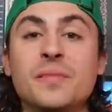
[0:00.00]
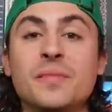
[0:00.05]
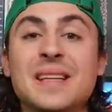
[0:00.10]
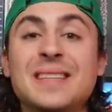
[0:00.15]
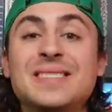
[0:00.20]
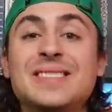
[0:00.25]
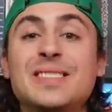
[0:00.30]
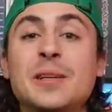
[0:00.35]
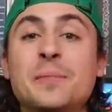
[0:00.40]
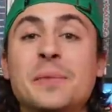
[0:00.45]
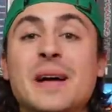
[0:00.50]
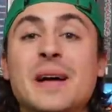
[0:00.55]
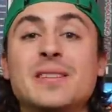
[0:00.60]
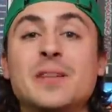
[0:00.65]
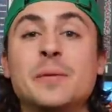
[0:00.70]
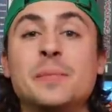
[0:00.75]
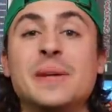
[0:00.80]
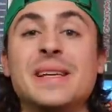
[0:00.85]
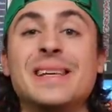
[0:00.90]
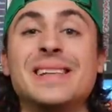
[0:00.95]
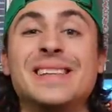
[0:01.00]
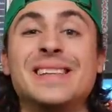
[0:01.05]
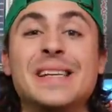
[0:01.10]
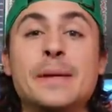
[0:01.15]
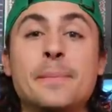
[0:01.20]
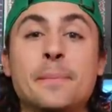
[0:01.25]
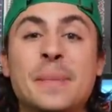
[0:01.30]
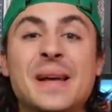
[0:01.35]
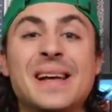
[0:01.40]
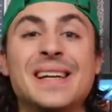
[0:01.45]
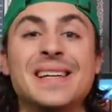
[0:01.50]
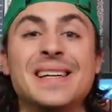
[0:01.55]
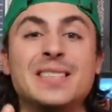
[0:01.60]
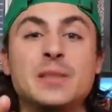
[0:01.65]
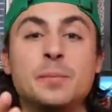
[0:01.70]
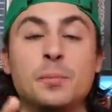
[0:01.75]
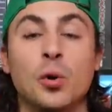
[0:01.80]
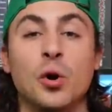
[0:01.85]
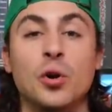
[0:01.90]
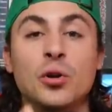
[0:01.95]
this is about to be the
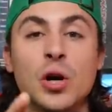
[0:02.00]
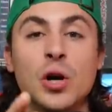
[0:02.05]
biggest book